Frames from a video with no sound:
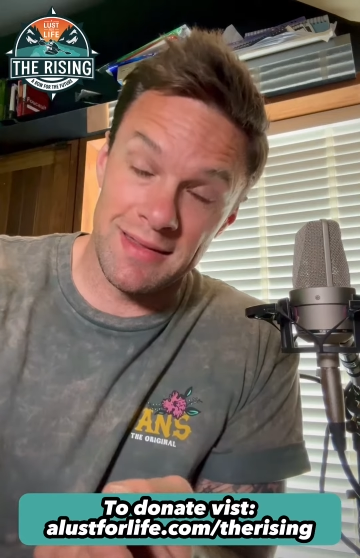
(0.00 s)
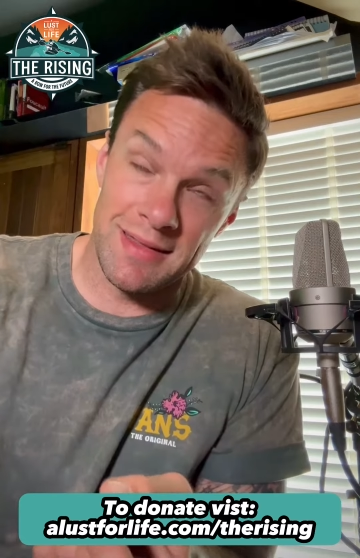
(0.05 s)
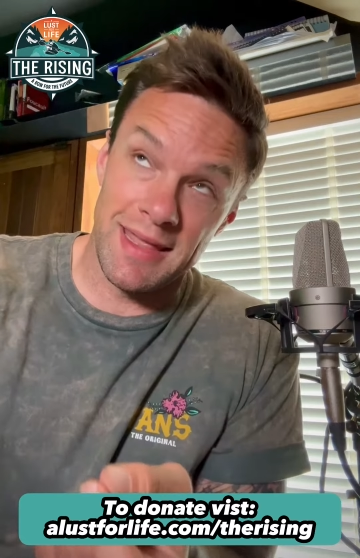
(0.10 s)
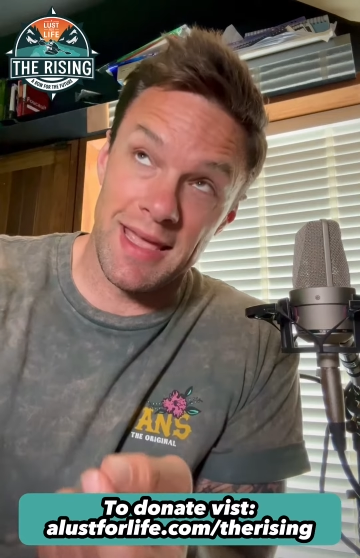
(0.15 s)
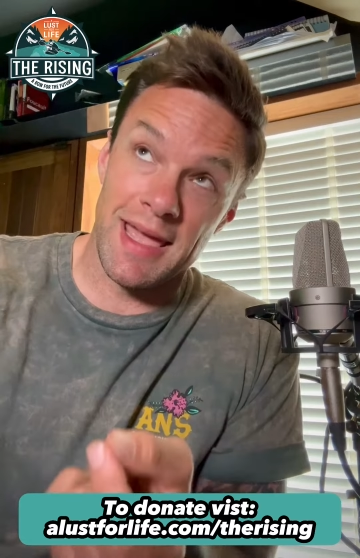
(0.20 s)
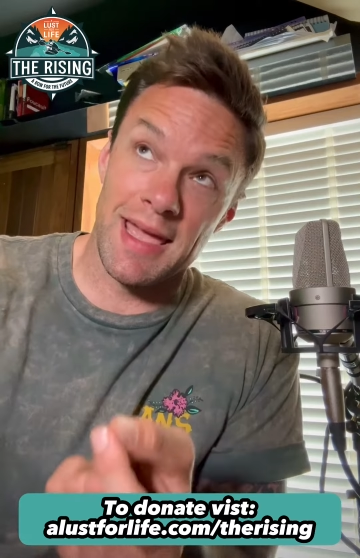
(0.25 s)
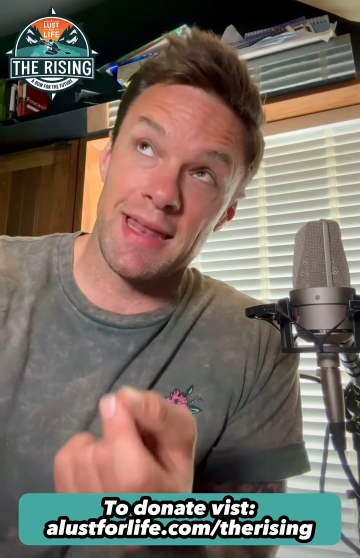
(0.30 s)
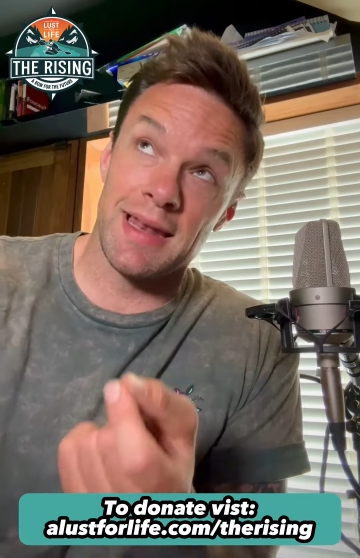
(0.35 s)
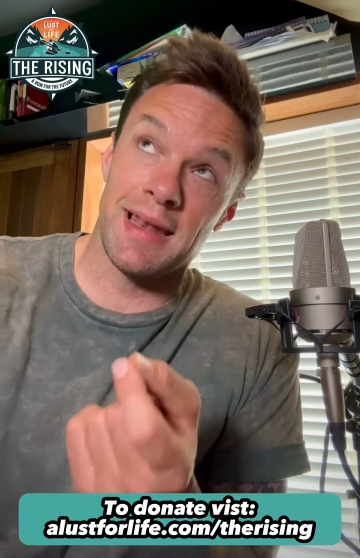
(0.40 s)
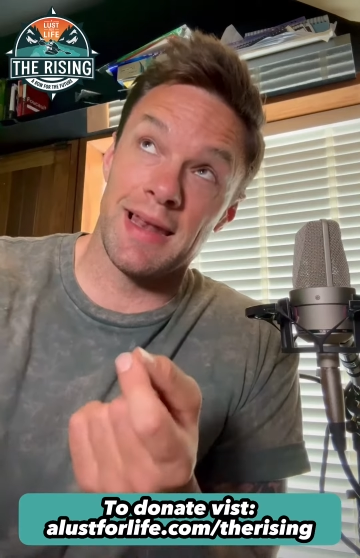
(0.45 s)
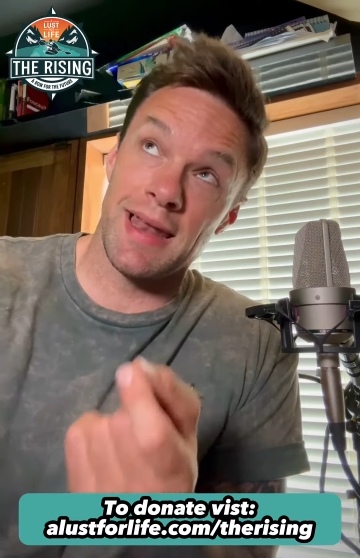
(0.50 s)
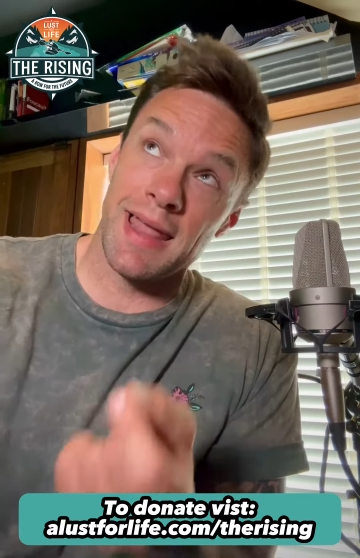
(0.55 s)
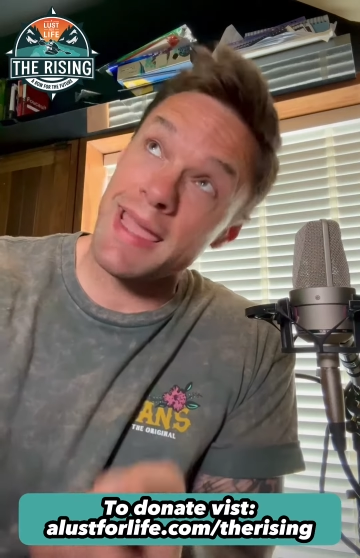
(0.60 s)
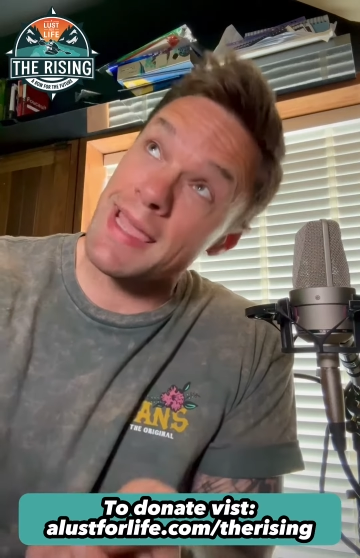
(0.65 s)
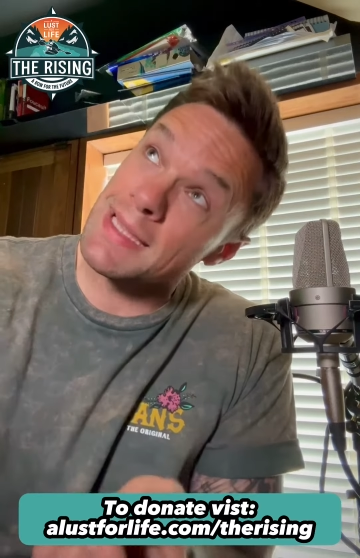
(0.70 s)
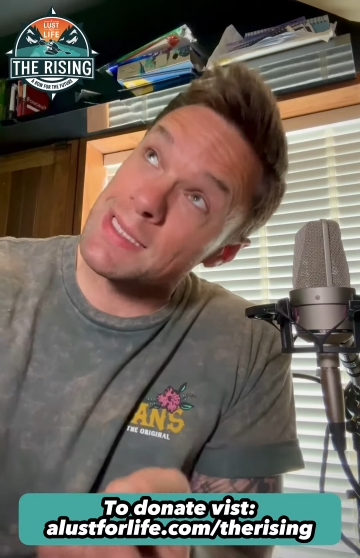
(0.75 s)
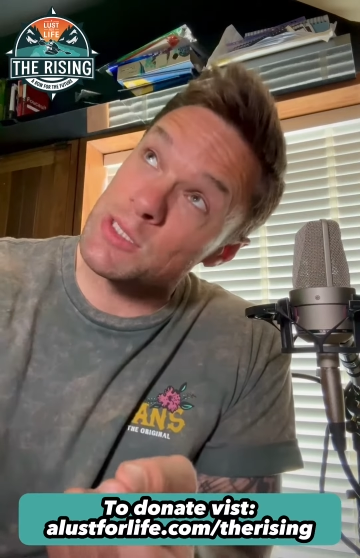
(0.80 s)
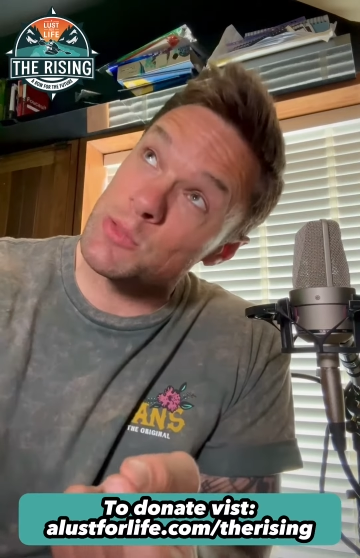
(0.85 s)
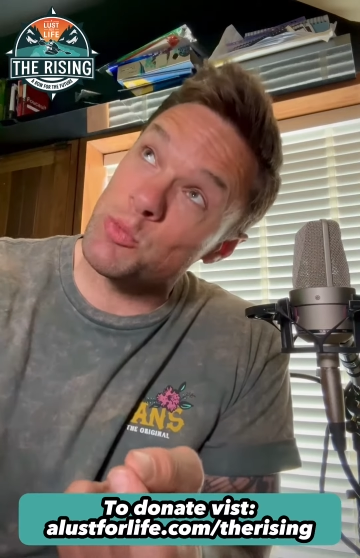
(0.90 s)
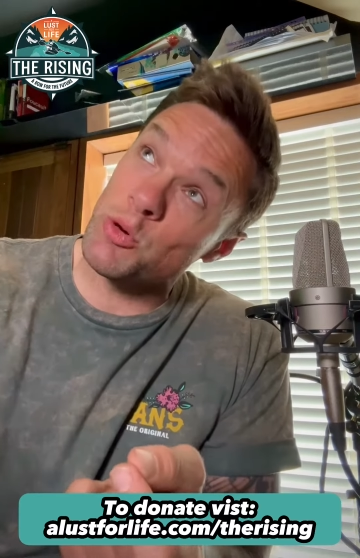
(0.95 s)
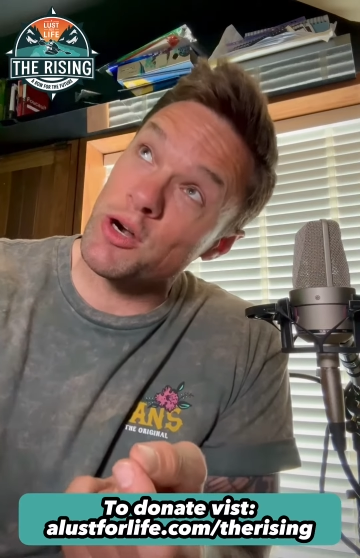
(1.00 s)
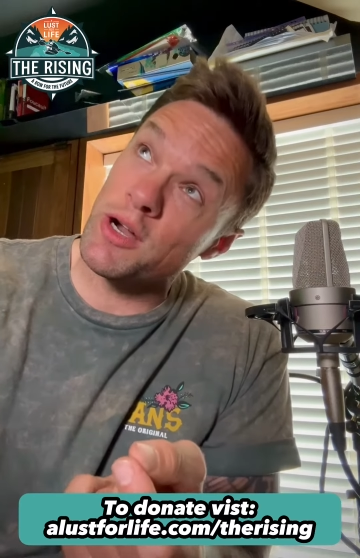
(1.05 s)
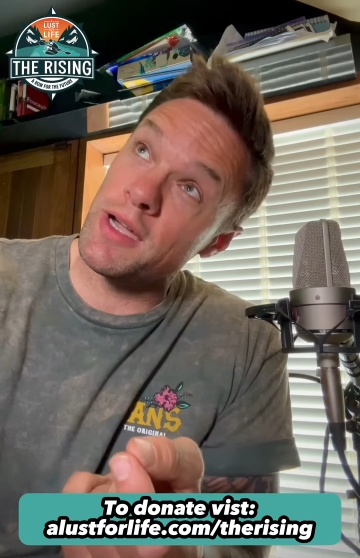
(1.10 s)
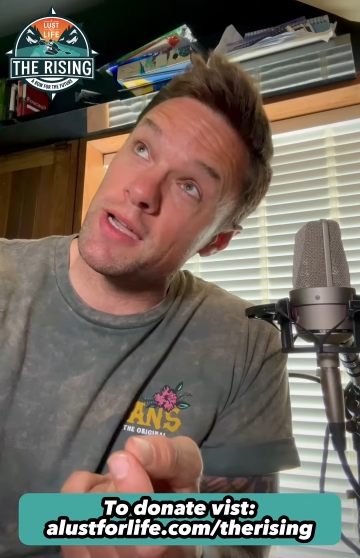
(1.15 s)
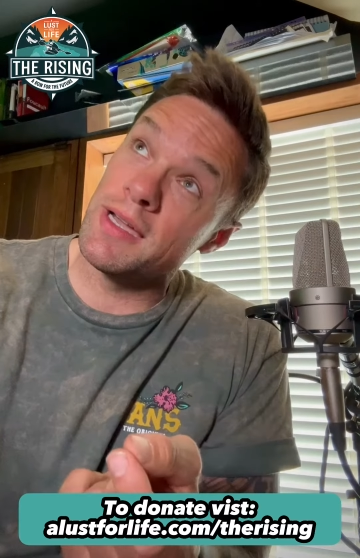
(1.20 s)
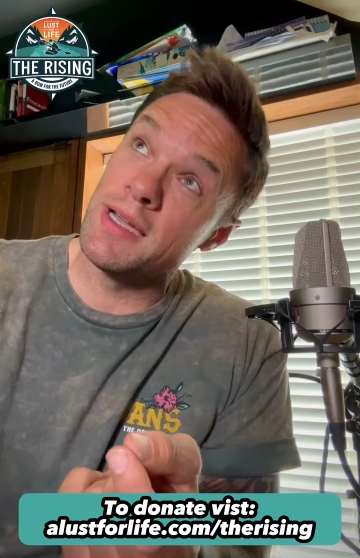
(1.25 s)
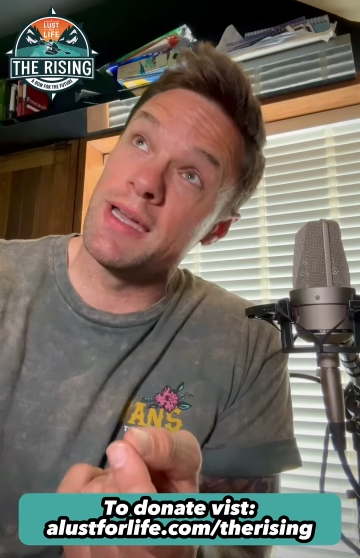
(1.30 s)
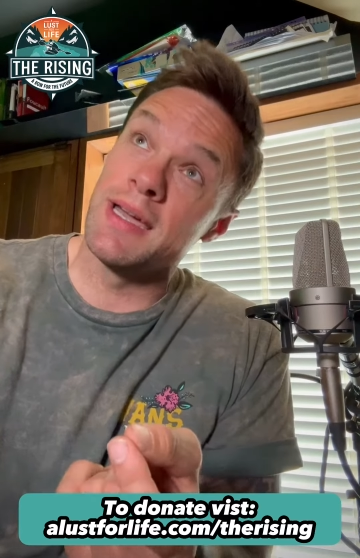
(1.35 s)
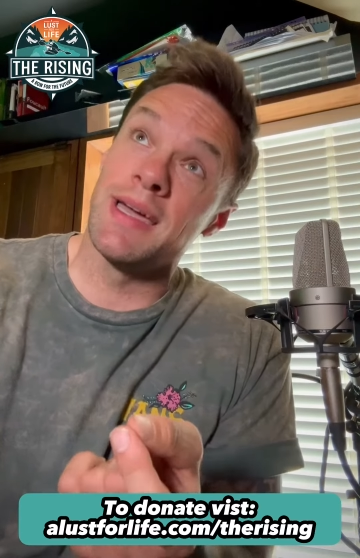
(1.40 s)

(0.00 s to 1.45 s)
then Lanesborough,